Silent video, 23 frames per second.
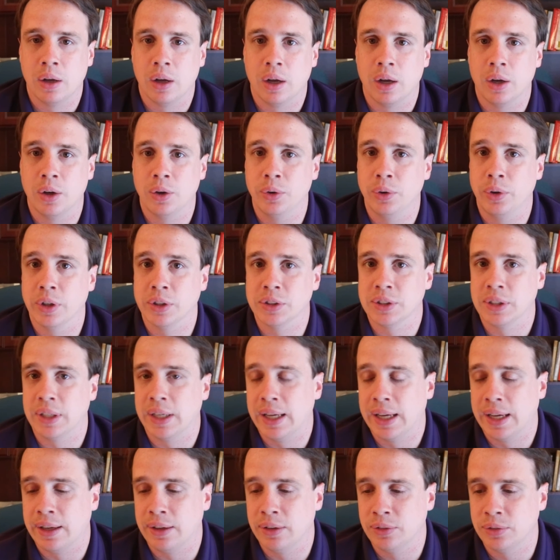who doesn't
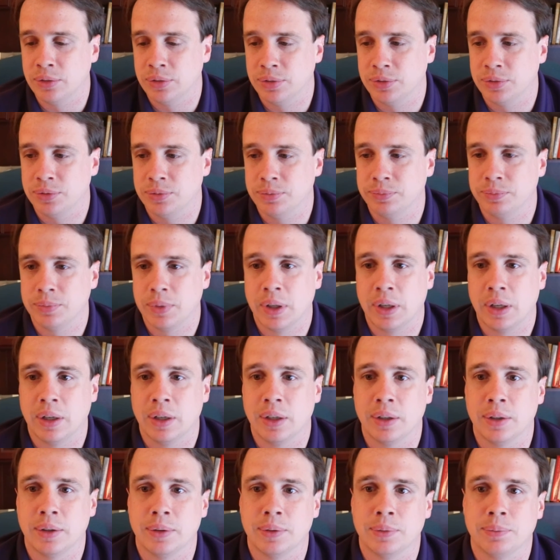have
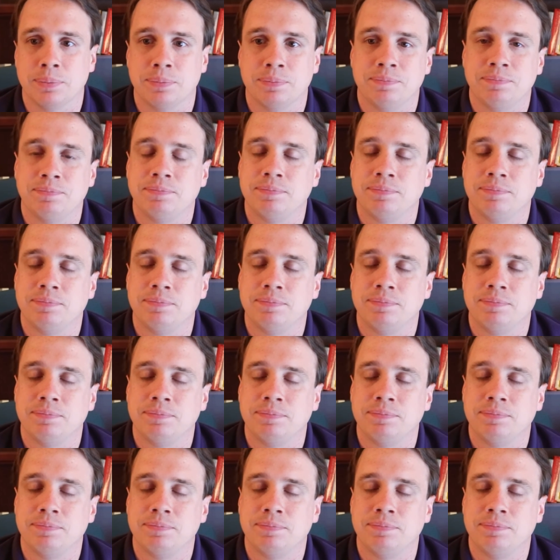an